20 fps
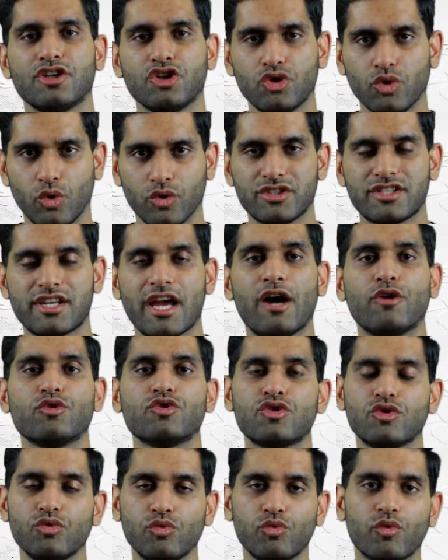goes
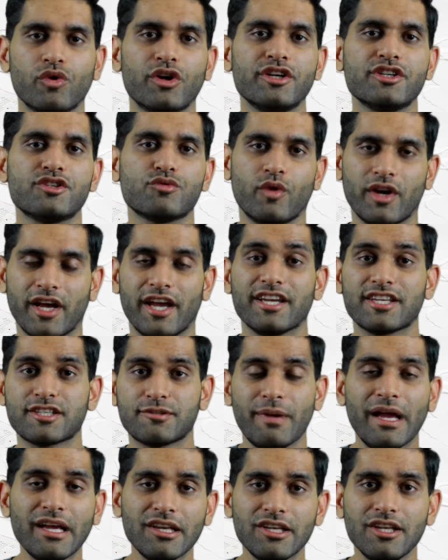down towards what I
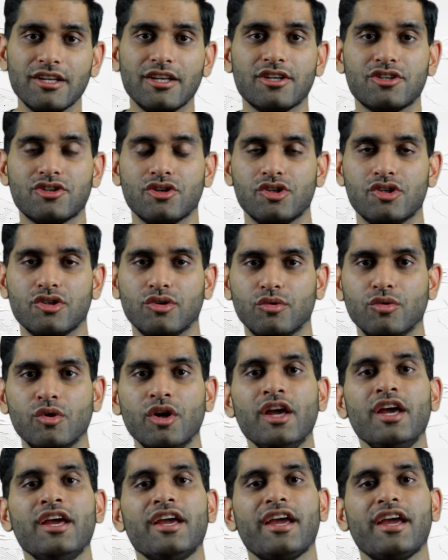expected it to do